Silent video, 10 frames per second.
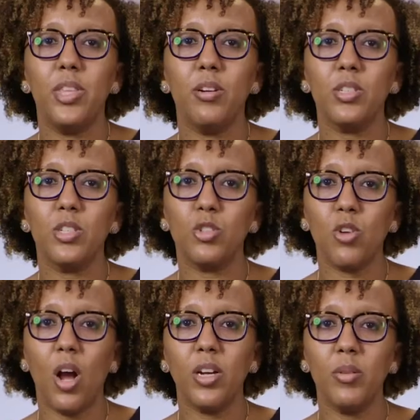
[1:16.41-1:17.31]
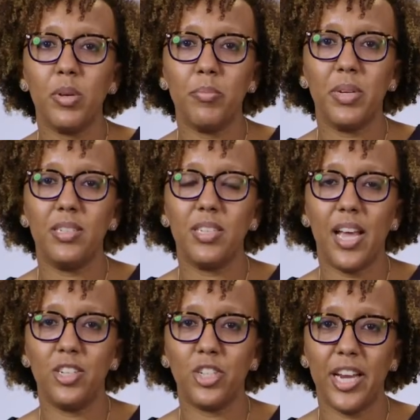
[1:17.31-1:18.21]
There's a strong commitment to
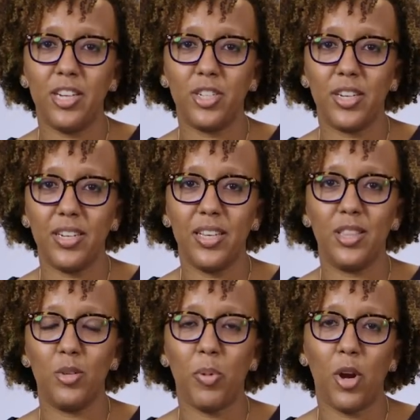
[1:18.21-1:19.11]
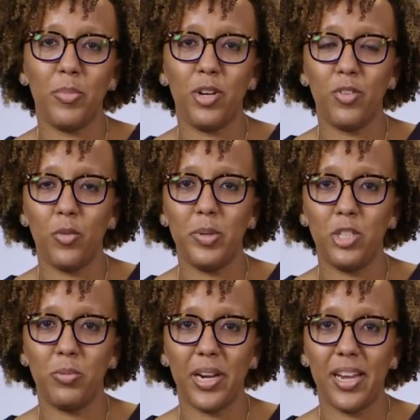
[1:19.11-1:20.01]
education in the Department of
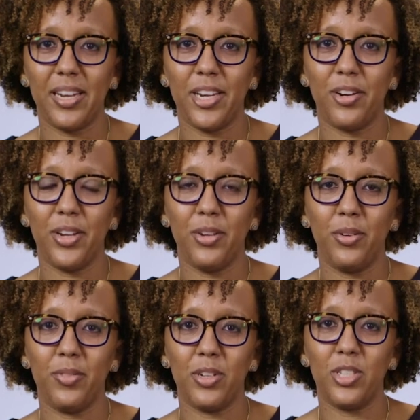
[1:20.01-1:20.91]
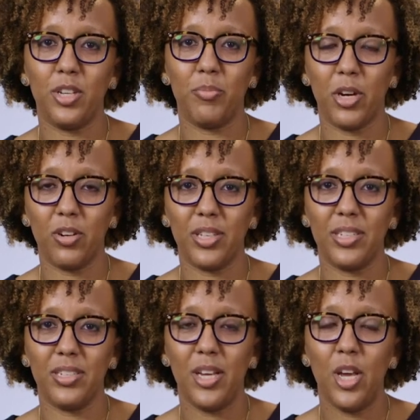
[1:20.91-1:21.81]
OBGYN here at University of
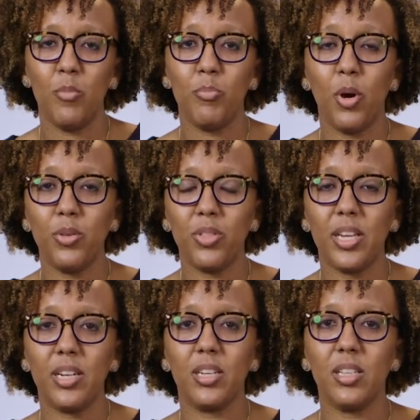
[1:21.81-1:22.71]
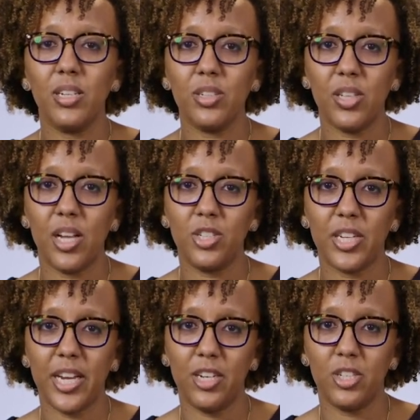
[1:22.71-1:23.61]
Maryland, both in clinical
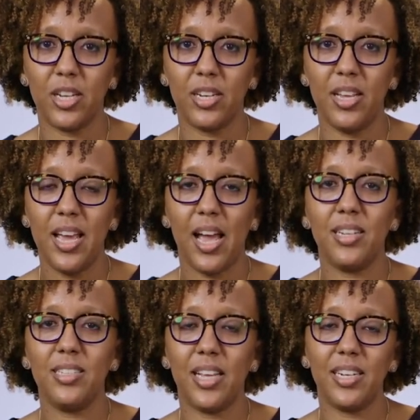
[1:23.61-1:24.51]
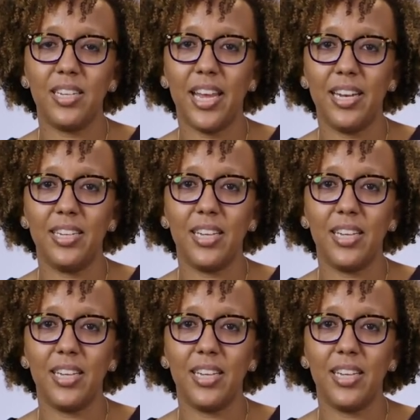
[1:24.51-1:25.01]
education and dedicated